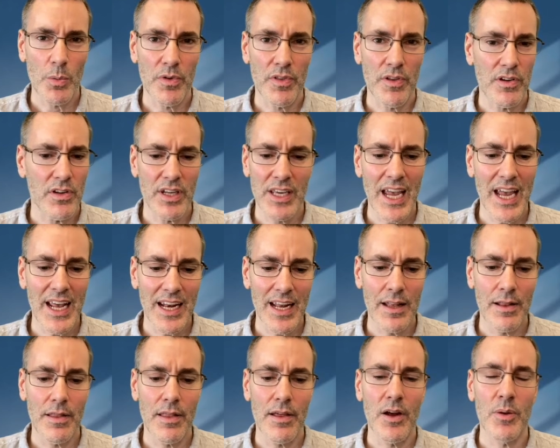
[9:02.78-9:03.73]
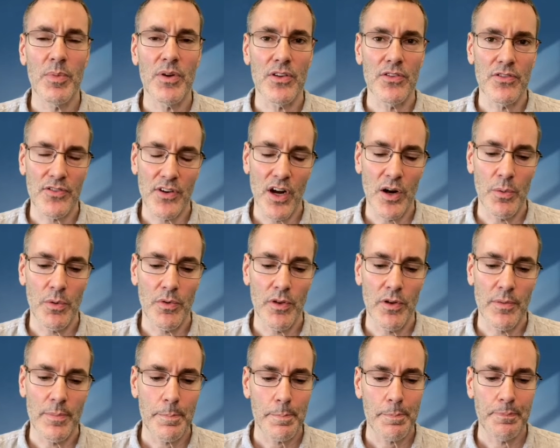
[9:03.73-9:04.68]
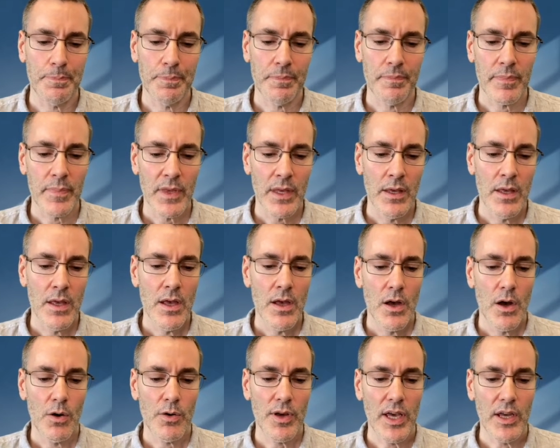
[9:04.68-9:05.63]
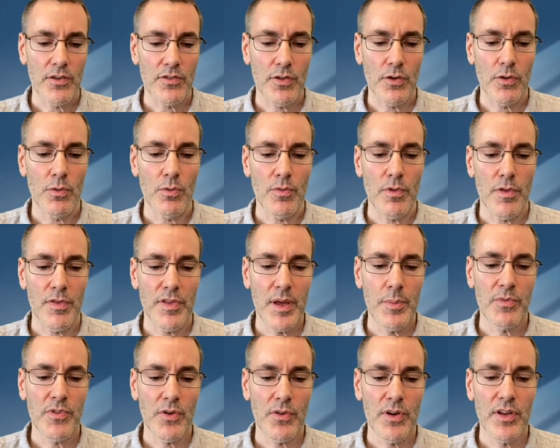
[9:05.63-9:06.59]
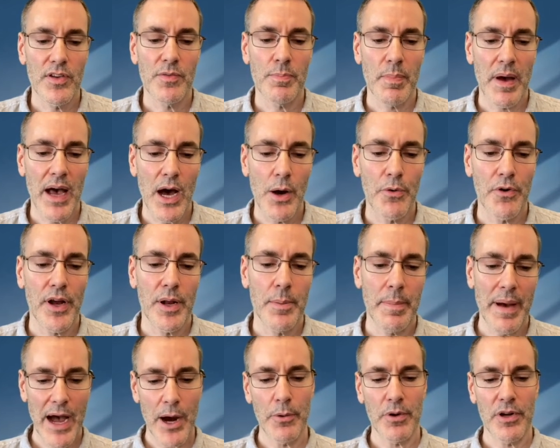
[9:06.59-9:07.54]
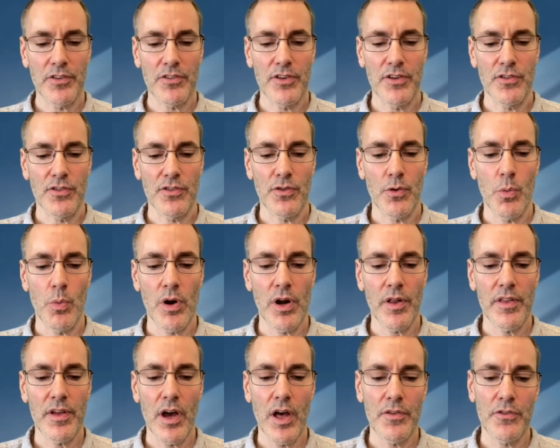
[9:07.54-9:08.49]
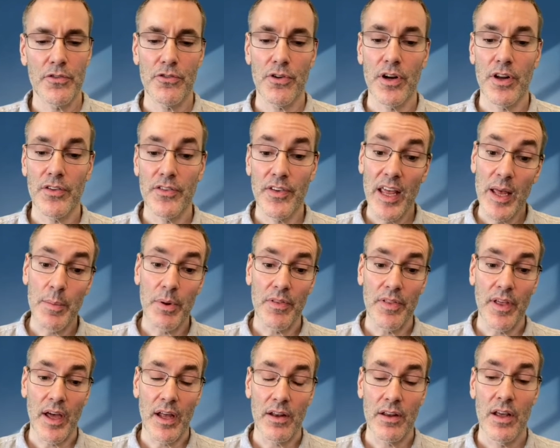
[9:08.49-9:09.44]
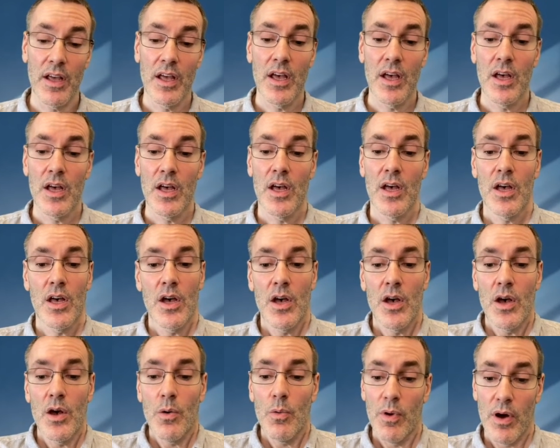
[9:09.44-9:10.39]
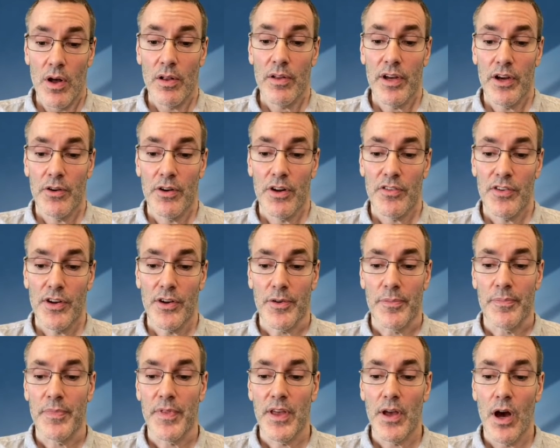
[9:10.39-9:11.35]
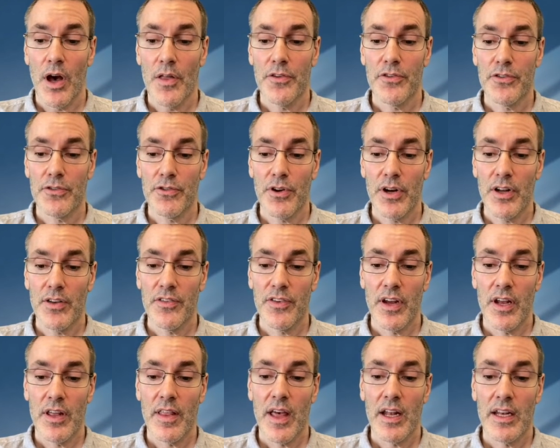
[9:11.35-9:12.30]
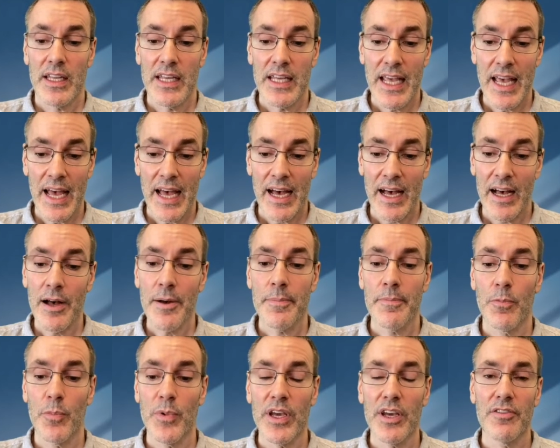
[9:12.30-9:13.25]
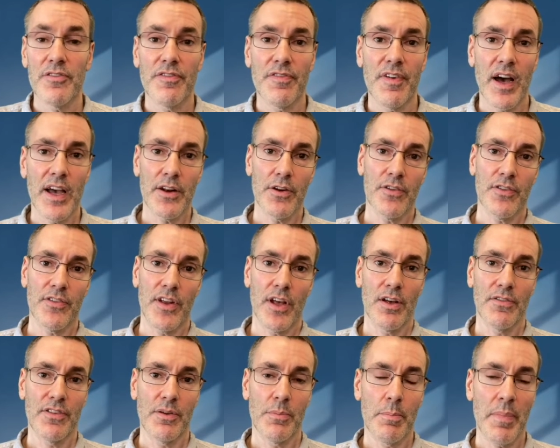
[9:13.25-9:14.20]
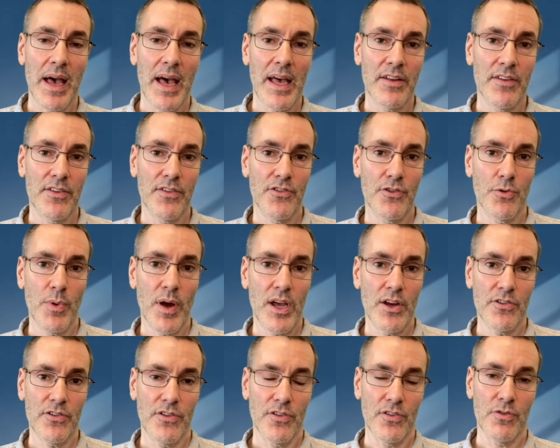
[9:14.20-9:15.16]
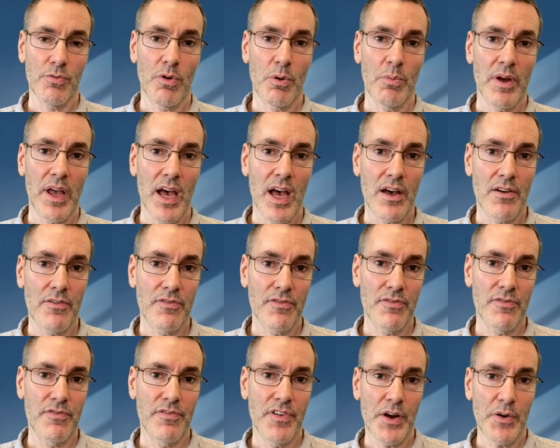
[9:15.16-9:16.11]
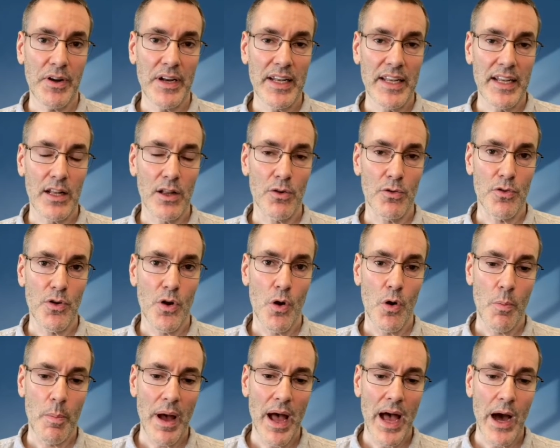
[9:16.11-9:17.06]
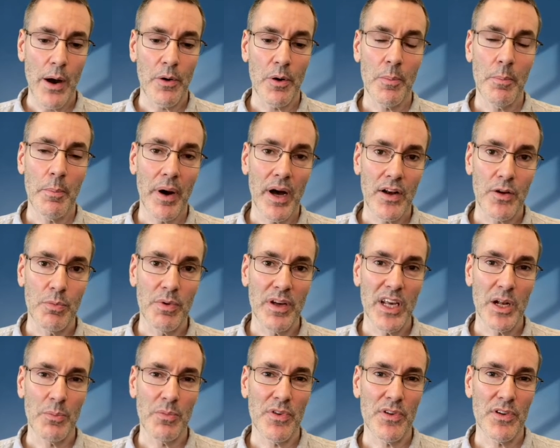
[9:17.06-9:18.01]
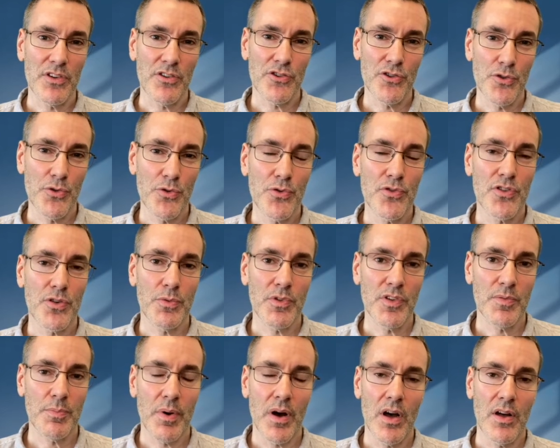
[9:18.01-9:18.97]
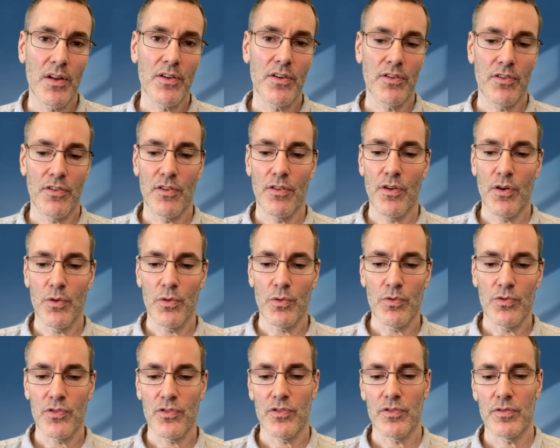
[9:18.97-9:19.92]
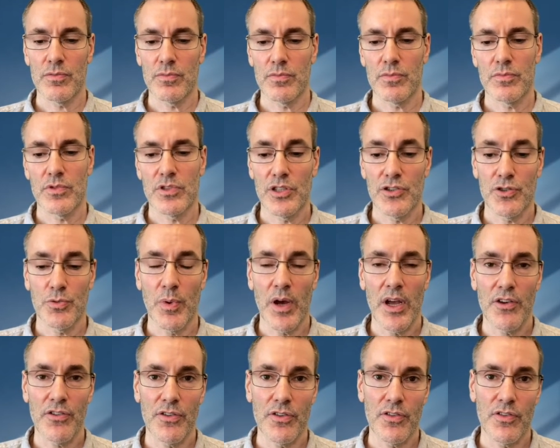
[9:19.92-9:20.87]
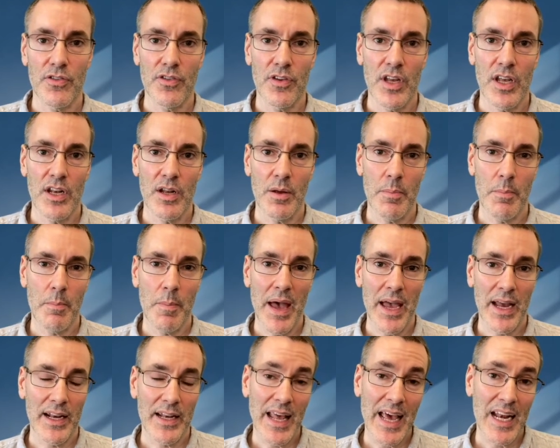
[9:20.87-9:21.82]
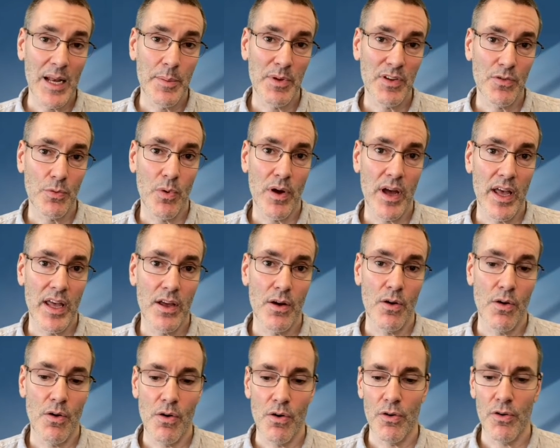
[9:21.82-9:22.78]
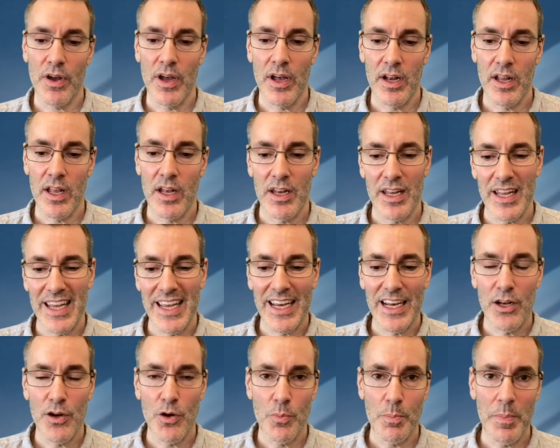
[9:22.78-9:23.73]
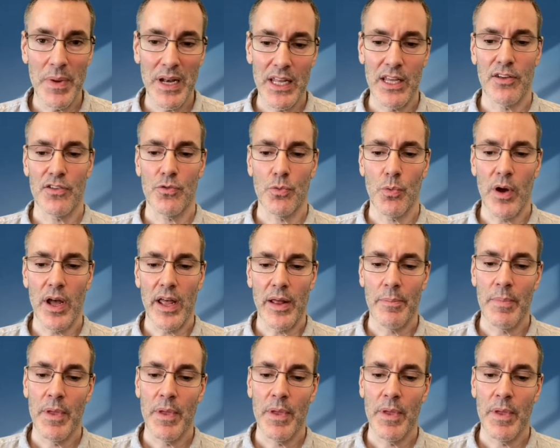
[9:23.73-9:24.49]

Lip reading: it. You can't end there, but you start with it. Okay, so the theme zone is power and powerlessness. So what are the authors trying to say about that? Well, here it is here. The authors are trying to say that, yeah, we can find ourselves in bad situations where we have very little or no power, but we can choose to respond to those situations in a magnanimous way or in an ignominious way.